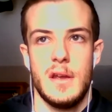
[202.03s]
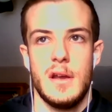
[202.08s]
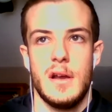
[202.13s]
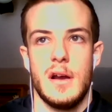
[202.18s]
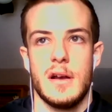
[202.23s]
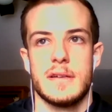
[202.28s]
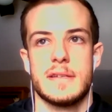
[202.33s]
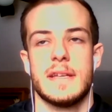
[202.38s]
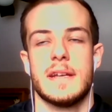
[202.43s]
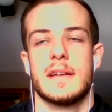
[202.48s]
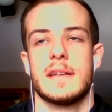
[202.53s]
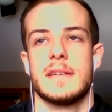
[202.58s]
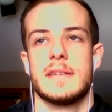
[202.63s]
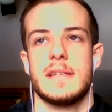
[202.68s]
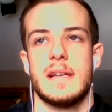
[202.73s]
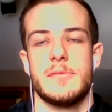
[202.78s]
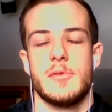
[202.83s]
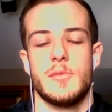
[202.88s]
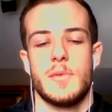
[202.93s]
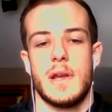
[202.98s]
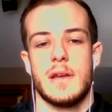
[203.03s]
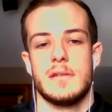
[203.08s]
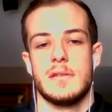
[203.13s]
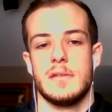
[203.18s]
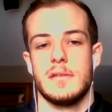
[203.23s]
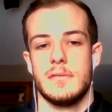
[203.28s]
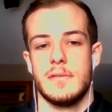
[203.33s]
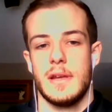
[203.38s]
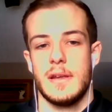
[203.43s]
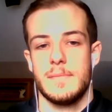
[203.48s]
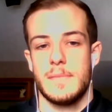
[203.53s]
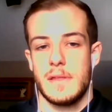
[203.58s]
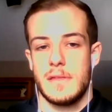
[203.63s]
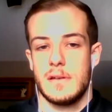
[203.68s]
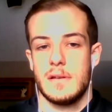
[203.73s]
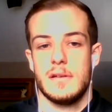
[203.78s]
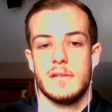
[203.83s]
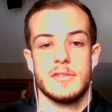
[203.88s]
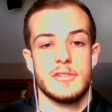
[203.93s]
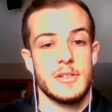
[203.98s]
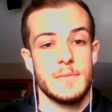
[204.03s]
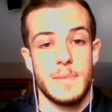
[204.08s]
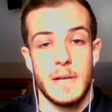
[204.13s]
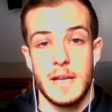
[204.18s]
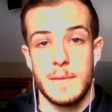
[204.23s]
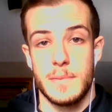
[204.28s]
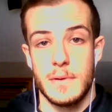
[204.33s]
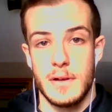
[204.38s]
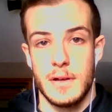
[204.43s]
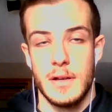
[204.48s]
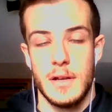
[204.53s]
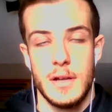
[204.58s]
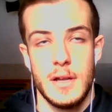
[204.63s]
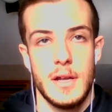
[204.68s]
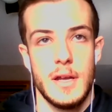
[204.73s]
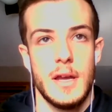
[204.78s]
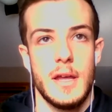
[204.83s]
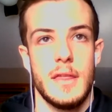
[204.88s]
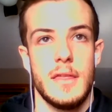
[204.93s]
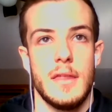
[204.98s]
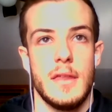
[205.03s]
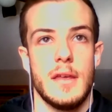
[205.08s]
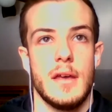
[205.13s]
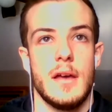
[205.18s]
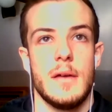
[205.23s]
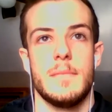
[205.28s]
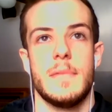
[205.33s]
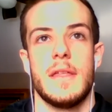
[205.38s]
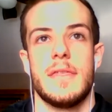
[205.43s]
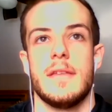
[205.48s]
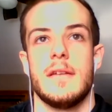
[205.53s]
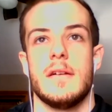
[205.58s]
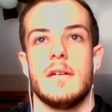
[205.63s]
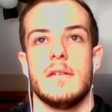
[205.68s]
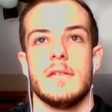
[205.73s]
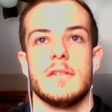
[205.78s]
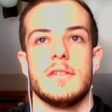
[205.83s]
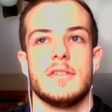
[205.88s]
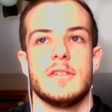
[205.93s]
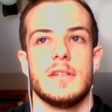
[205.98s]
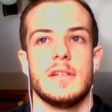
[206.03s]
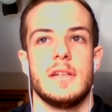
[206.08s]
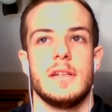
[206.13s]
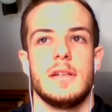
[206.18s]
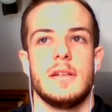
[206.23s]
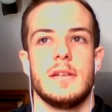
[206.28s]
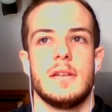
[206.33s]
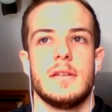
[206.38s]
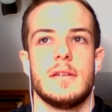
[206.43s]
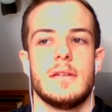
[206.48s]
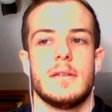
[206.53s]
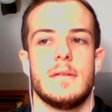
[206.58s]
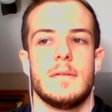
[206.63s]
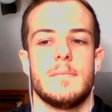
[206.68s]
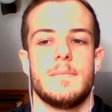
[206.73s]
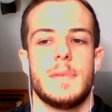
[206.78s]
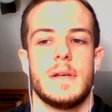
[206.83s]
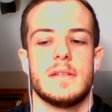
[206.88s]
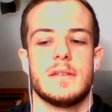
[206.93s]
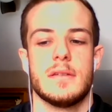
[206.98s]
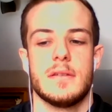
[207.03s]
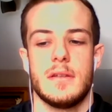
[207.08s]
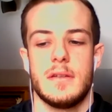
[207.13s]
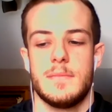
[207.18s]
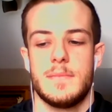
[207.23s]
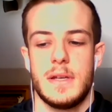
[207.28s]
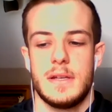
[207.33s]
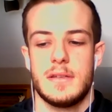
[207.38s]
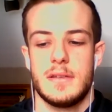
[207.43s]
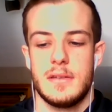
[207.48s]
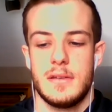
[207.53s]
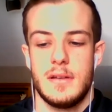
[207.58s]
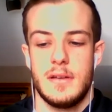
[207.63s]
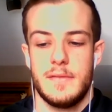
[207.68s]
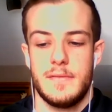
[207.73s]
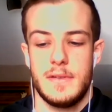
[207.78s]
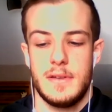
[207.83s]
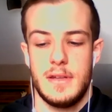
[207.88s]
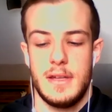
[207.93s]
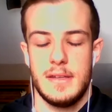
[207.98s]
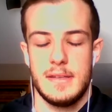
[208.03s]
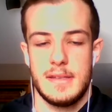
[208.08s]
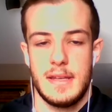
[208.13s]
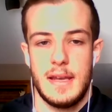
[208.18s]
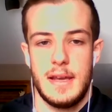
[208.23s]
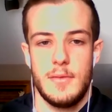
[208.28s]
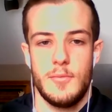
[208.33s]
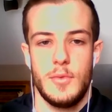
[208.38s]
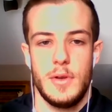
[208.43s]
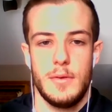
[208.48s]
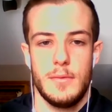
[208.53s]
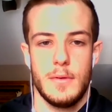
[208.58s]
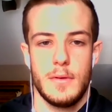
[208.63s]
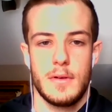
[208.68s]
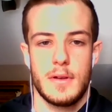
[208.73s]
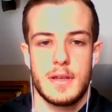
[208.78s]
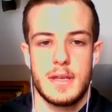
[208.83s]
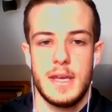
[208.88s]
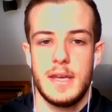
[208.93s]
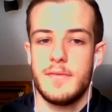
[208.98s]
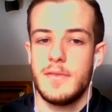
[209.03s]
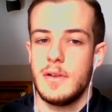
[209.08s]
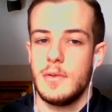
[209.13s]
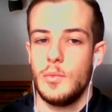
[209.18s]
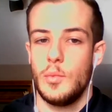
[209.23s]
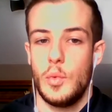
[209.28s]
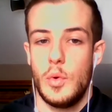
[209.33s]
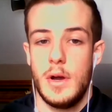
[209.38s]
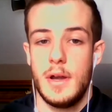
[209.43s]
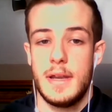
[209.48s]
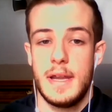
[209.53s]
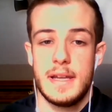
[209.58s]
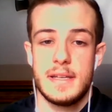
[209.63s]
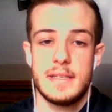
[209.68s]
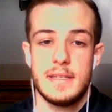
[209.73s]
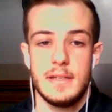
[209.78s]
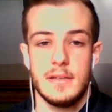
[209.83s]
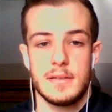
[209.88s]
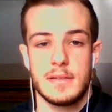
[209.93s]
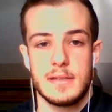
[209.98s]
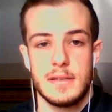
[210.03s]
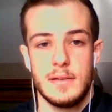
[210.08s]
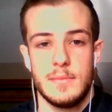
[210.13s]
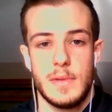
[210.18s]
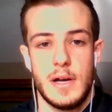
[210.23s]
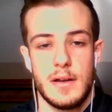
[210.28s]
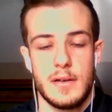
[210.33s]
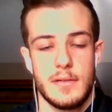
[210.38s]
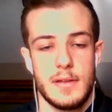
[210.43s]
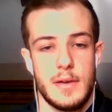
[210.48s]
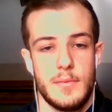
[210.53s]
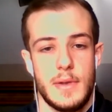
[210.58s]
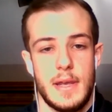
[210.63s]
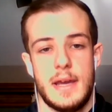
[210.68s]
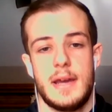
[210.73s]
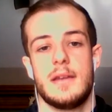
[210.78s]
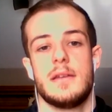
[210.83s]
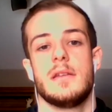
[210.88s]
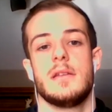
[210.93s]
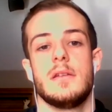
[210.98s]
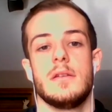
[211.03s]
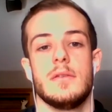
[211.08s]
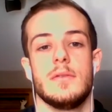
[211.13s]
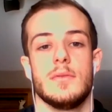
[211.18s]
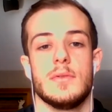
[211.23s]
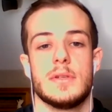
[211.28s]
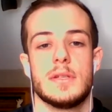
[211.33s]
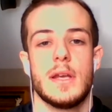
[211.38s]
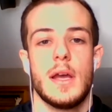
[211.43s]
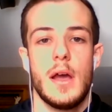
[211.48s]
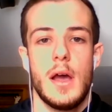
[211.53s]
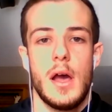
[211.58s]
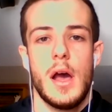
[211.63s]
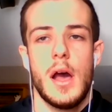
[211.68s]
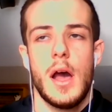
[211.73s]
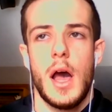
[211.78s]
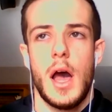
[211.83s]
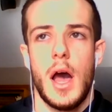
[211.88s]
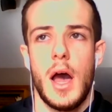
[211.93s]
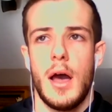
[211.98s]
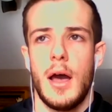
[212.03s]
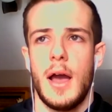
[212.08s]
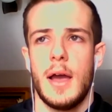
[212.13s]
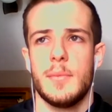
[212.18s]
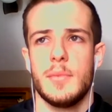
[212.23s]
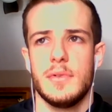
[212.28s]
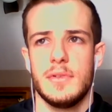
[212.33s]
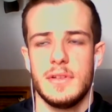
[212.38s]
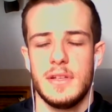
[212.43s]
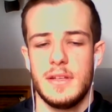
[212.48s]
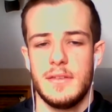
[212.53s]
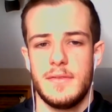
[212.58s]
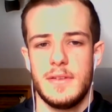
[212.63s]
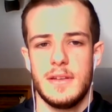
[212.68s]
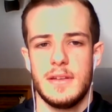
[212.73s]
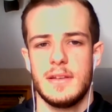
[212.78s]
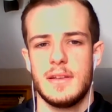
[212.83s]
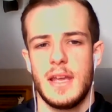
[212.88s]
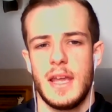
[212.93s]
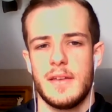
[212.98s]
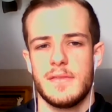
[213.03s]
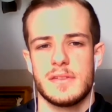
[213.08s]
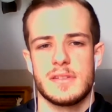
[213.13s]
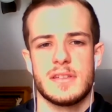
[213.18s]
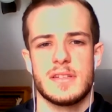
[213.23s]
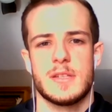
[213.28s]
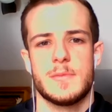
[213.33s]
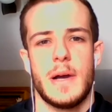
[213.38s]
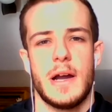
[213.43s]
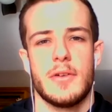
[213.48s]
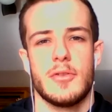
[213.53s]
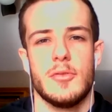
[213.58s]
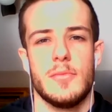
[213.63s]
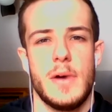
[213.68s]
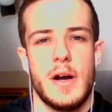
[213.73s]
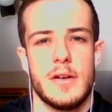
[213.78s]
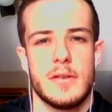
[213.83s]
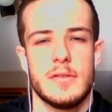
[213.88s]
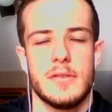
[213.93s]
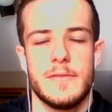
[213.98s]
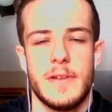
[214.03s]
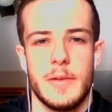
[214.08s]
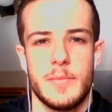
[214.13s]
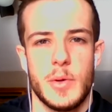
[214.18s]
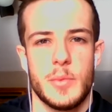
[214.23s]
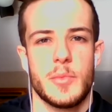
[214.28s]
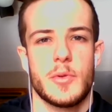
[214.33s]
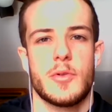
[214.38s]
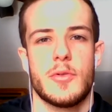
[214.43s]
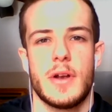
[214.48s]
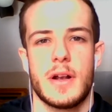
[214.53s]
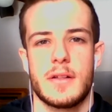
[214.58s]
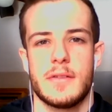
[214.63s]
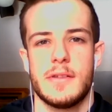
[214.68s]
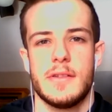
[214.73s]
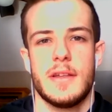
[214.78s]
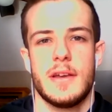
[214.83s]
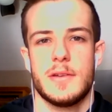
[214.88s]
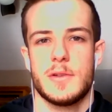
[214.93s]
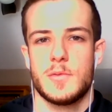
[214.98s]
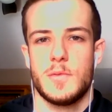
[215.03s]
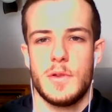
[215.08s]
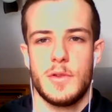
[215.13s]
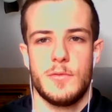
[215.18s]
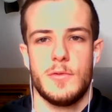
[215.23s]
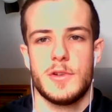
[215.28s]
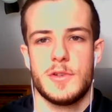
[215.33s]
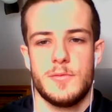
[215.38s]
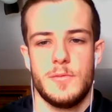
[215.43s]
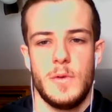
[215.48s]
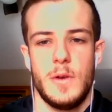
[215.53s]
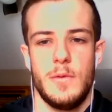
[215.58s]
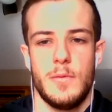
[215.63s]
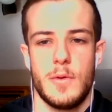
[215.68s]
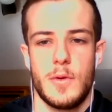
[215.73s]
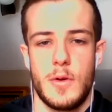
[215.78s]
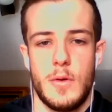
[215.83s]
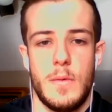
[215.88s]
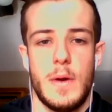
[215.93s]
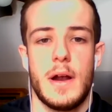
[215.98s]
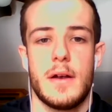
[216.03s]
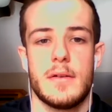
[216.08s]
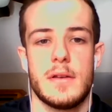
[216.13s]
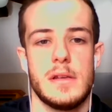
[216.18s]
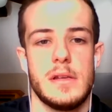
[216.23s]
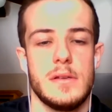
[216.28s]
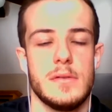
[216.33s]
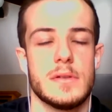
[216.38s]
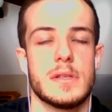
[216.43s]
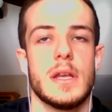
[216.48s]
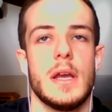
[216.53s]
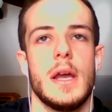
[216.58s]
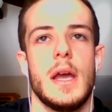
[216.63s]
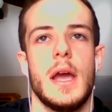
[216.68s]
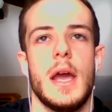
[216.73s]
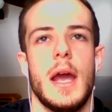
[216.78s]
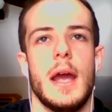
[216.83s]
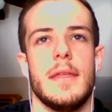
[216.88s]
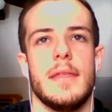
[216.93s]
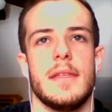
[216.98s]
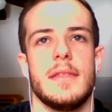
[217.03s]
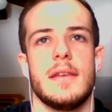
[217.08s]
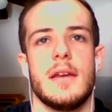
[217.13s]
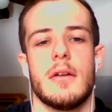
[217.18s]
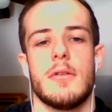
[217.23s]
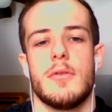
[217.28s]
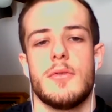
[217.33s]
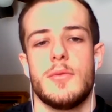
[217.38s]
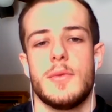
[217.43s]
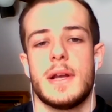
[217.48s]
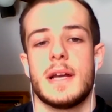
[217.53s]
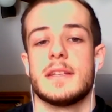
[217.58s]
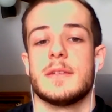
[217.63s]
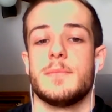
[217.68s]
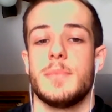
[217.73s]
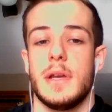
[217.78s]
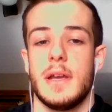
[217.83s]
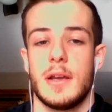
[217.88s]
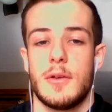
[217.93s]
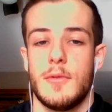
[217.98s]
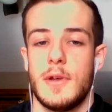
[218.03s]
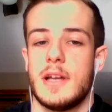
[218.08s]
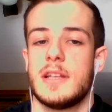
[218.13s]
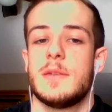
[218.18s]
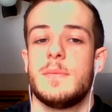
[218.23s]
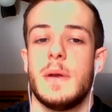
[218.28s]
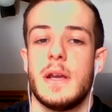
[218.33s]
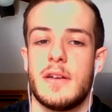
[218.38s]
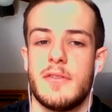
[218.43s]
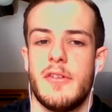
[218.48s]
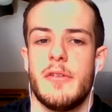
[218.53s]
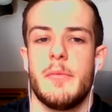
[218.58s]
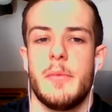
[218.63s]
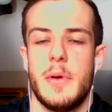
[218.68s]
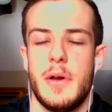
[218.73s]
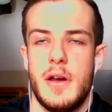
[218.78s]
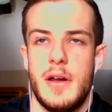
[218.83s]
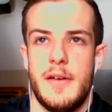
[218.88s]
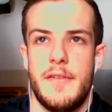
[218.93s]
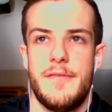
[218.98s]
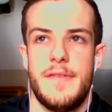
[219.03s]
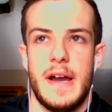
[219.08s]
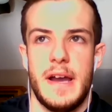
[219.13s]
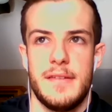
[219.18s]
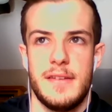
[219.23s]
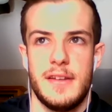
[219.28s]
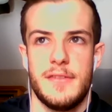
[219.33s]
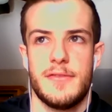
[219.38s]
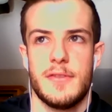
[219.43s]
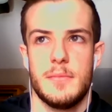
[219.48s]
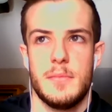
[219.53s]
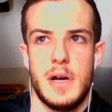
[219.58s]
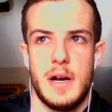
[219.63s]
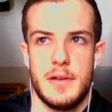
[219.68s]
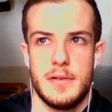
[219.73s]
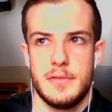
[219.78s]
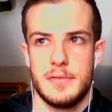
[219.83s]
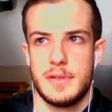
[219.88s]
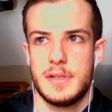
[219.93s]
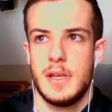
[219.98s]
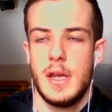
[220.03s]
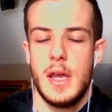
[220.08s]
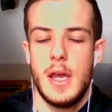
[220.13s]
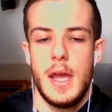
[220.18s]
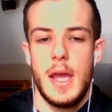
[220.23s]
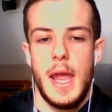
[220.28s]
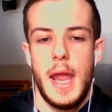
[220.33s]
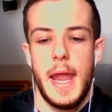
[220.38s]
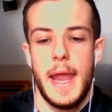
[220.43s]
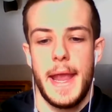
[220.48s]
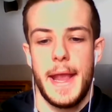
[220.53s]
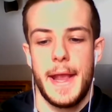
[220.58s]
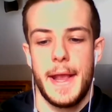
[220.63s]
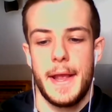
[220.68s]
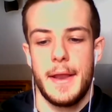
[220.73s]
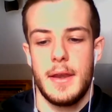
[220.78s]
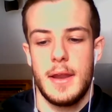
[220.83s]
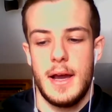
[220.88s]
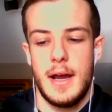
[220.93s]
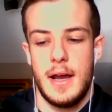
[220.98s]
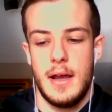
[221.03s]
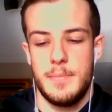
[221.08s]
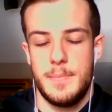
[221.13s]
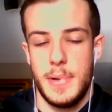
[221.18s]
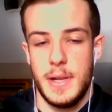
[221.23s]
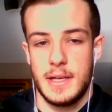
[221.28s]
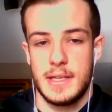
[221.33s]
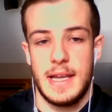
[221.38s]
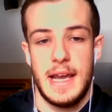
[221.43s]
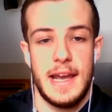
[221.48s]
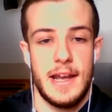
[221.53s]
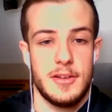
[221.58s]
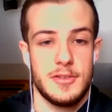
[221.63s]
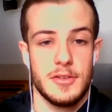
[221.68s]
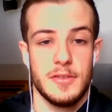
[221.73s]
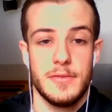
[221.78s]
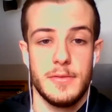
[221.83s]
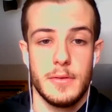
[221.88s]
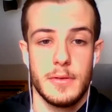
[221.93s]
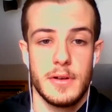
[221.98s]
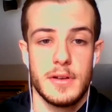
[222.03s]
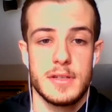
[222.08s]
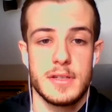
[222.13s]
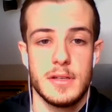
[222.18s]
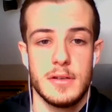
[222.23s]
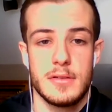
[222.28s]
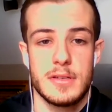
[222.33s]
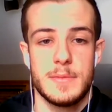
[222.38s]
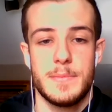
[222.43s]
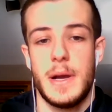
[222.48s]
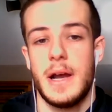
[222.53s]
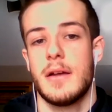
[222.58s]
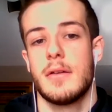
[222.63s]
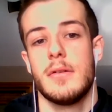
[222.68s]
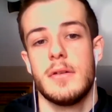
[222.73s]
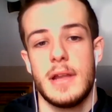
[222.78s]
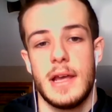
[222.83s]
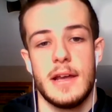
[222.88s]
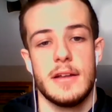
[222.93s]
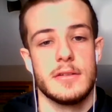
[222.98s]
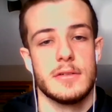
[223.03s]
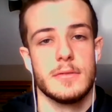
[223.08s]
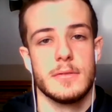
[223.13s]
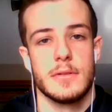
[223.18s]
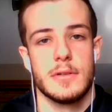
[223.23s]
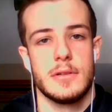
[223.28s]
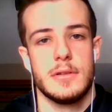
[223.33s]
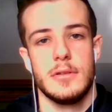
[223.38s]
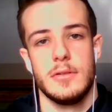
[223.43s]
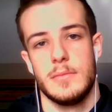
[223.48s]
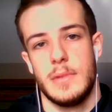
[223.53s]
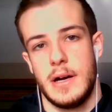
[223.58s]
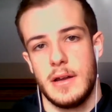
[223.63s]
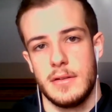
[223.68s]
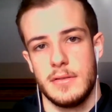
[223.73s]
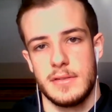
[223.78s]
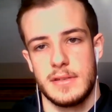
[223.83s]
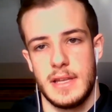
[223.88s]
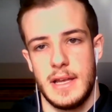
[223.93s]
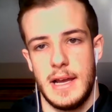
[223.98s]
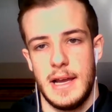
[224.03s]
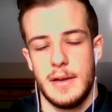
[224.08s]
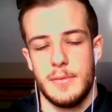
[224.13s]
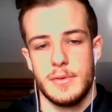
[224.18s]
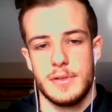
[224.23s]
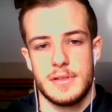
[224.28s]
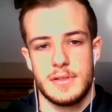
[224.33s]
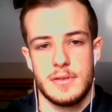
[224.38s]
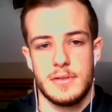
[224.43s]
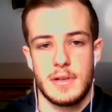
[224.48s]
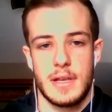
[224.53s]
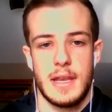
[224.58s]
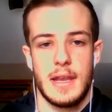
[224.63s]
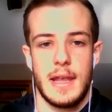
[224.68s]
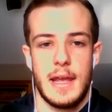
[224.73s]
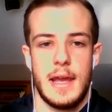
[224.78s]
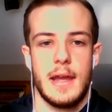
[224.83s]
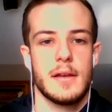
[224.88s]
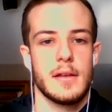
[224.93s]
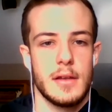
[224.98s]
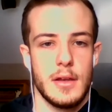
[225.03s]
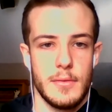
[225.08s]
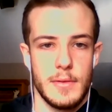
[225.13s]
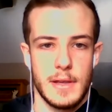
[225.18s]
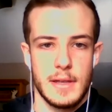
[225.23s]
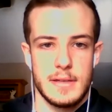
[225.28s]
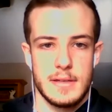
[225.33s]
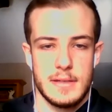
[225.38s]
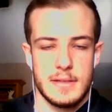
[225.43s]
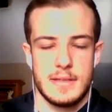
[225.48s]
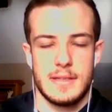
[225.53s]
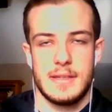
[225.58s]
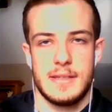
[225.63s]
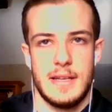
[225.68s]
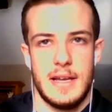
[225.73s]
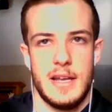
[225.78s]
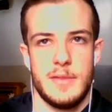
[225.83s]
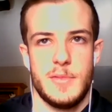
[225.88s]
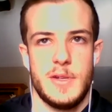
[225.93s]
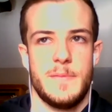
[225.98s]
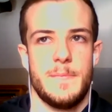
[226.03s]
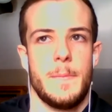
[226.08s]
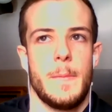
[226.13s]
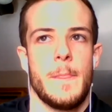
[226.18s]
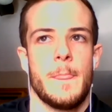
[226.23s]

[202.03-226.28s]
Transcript: Our second assignment, we had to do a methodology paper. The methodology, basically the basis of it is that we were given one SDLC model that we had to use. I believe he gave us a spiral model, if I remember correctly. That was one of the ones we were required to use. And then the other one we got to pick. We got to pick from 5 different models, and I picked Agile for it. So spiral and Agile were the 2 models that I was looking at going into this assignment.